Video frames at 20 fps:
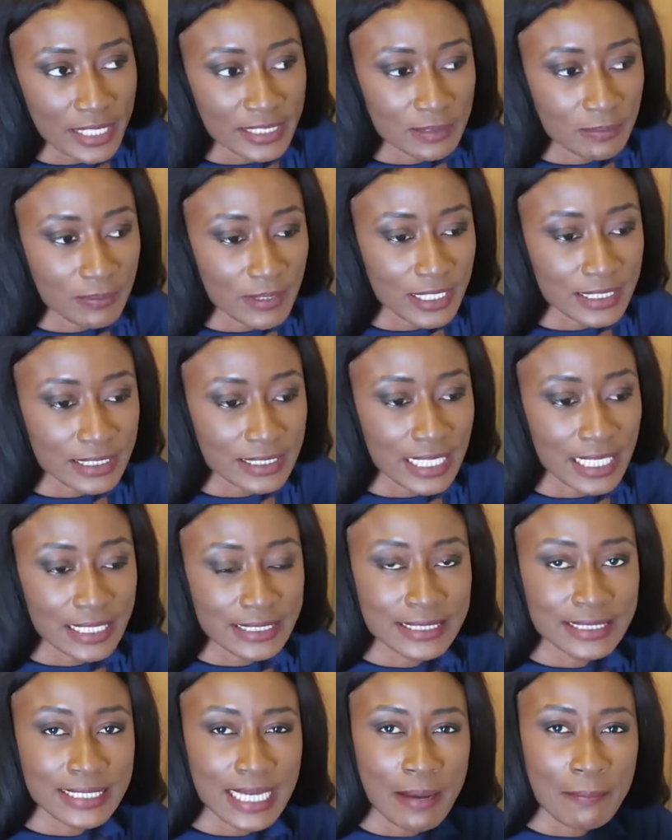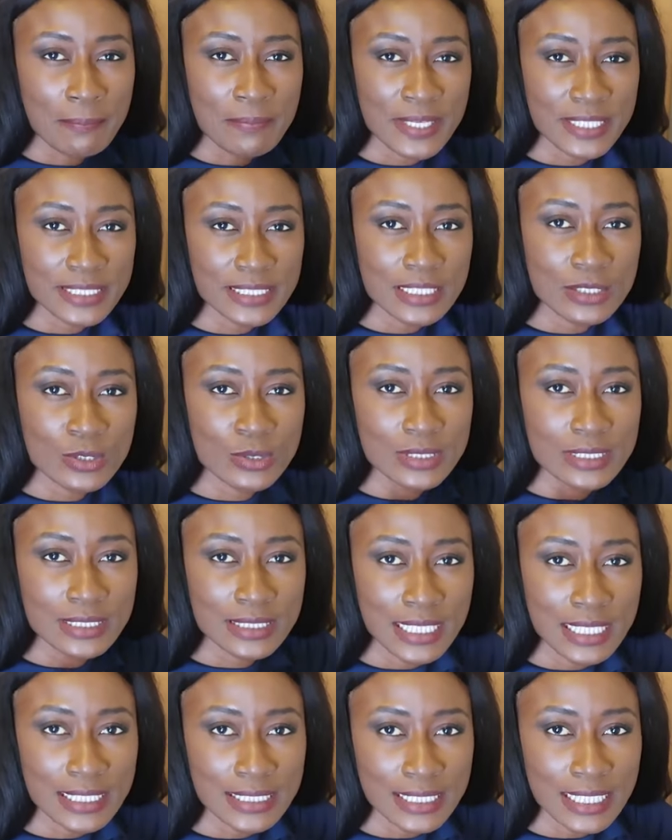explained that there are basic or
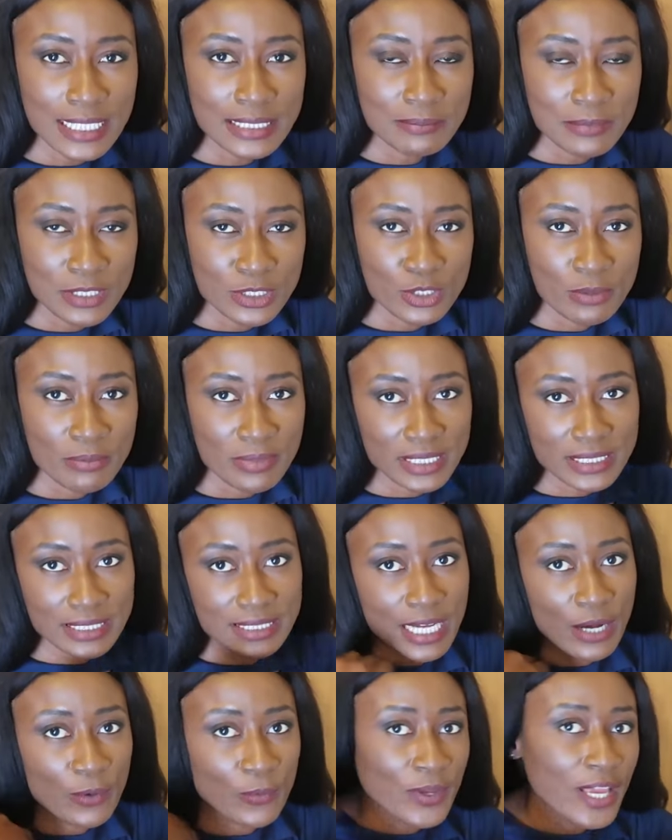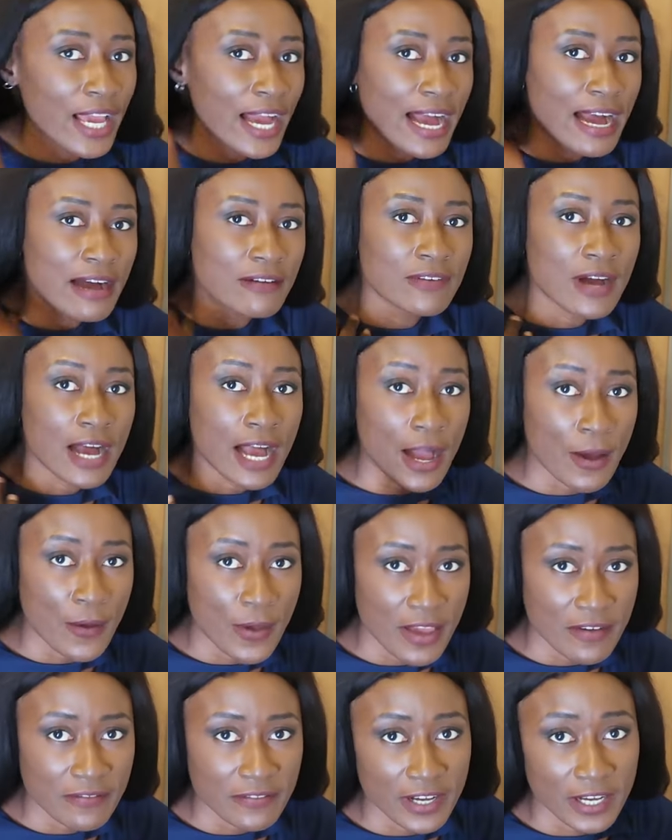standard measurements that we have
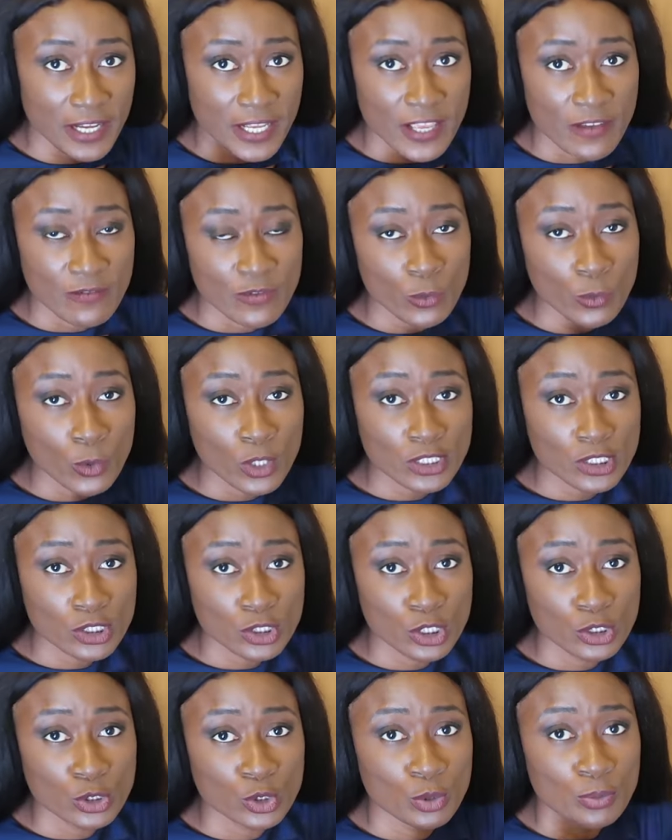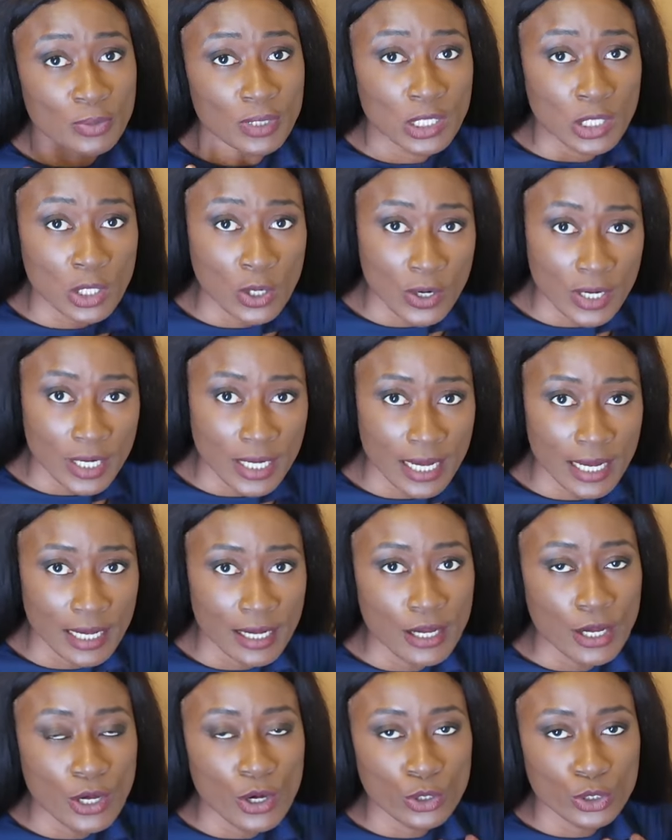however if you want yours to be longer
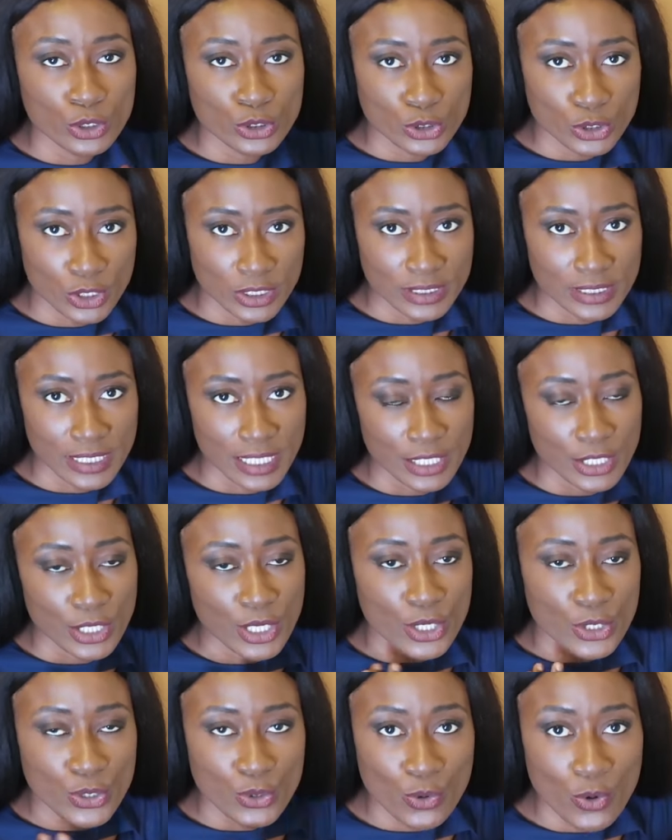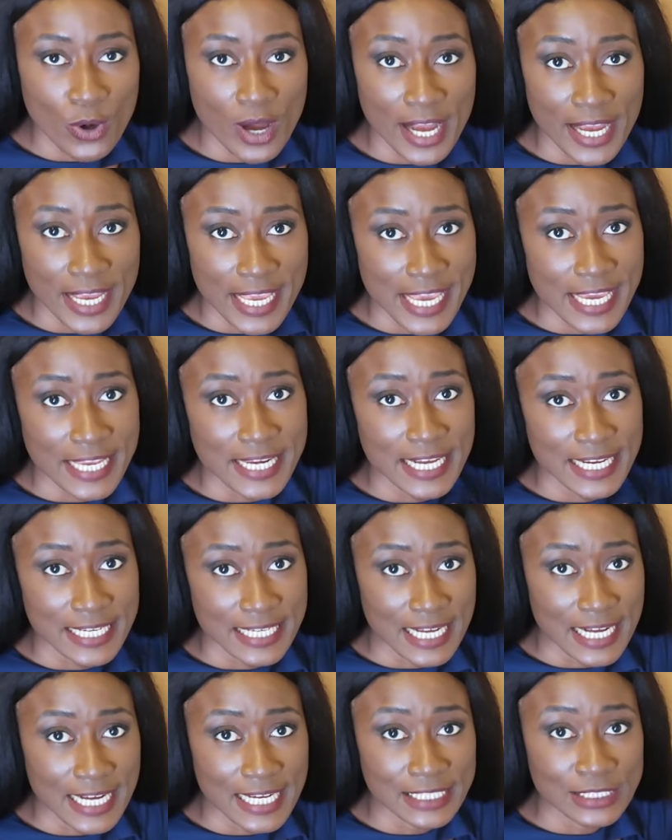or shorter you go ahead and
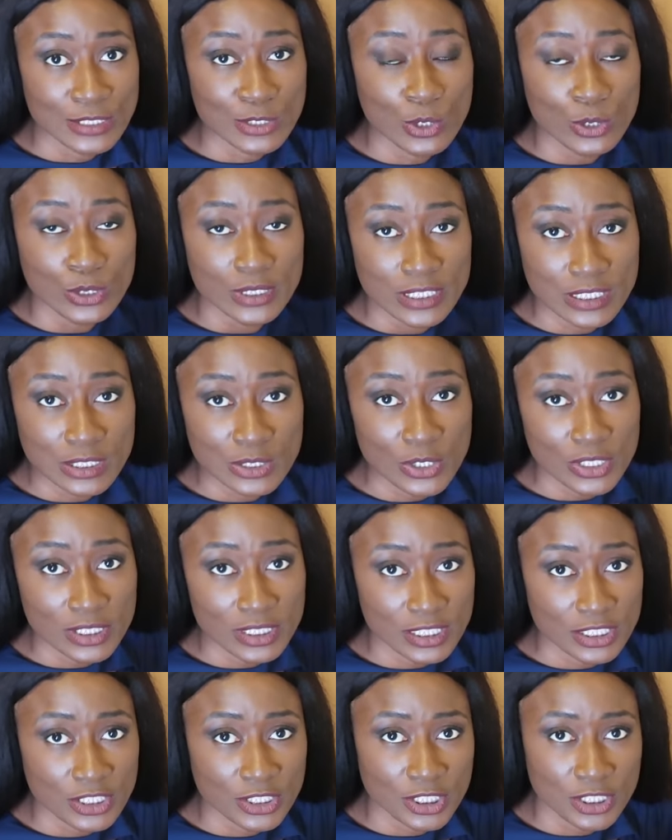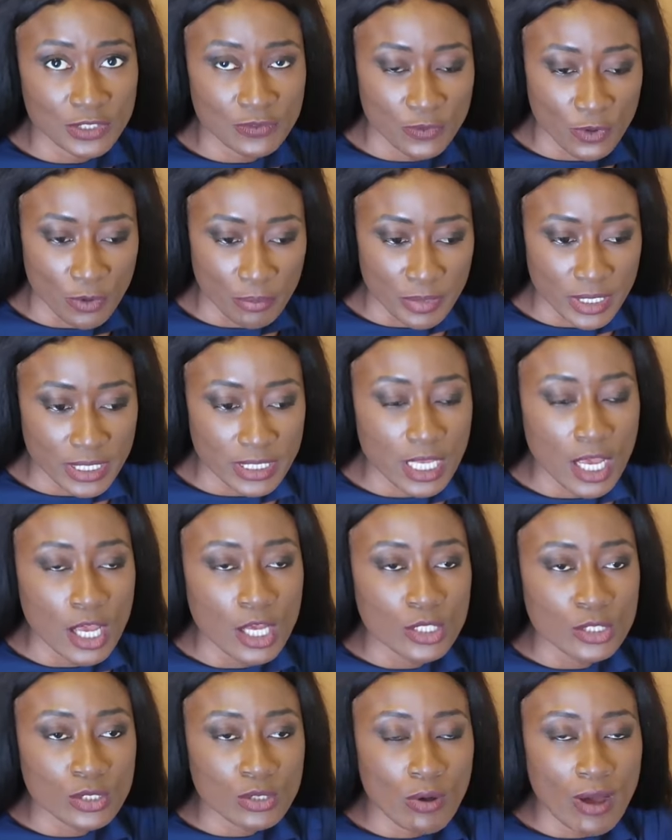add or deduct inches from it
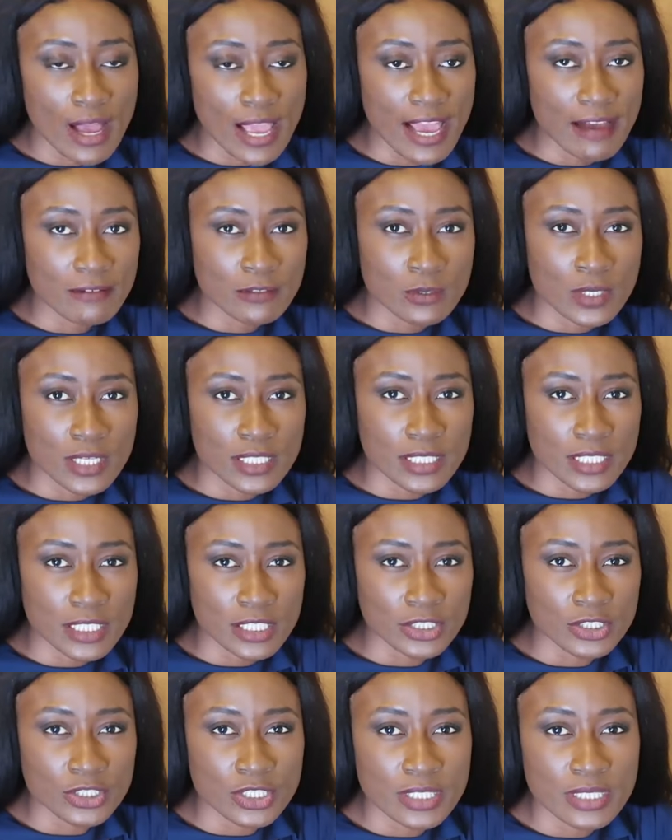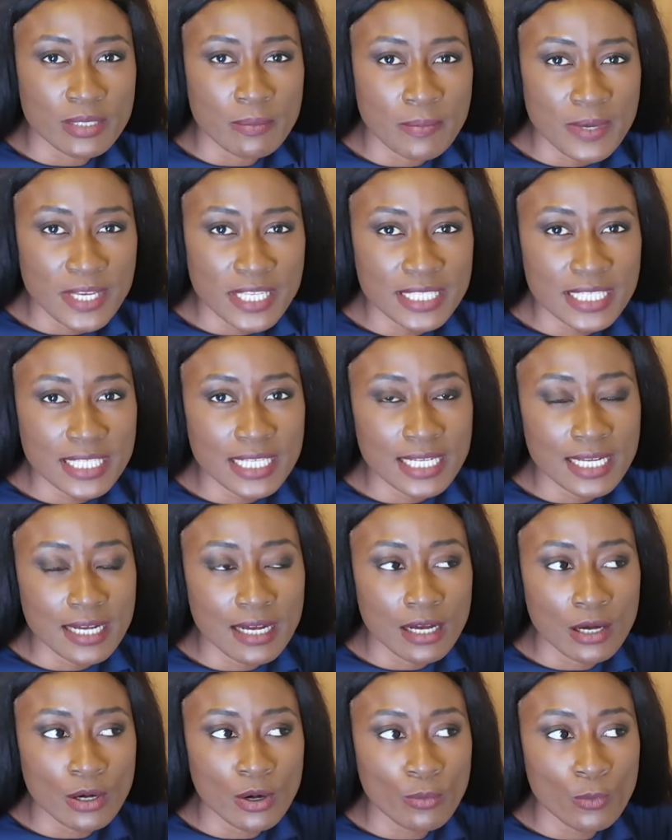so i have 20 inches the basic
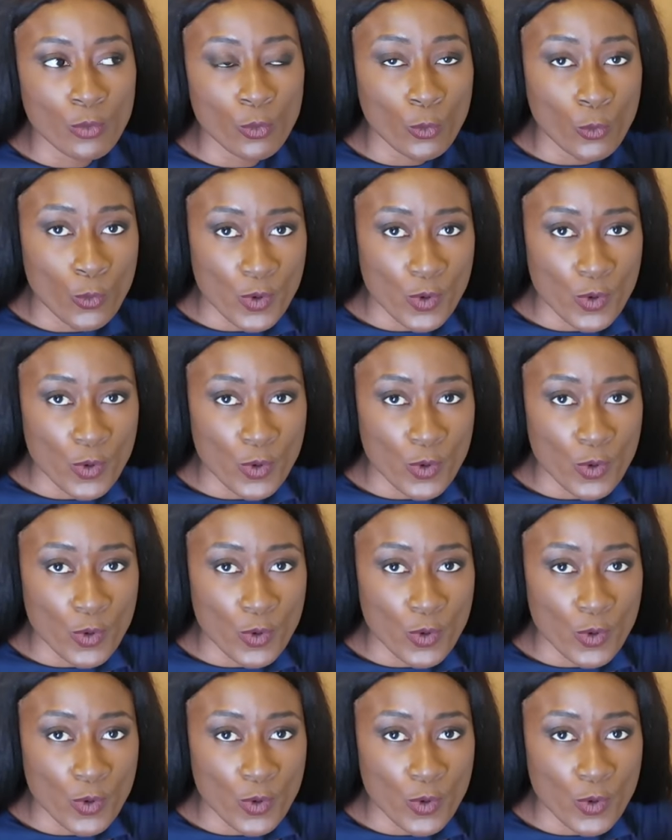um,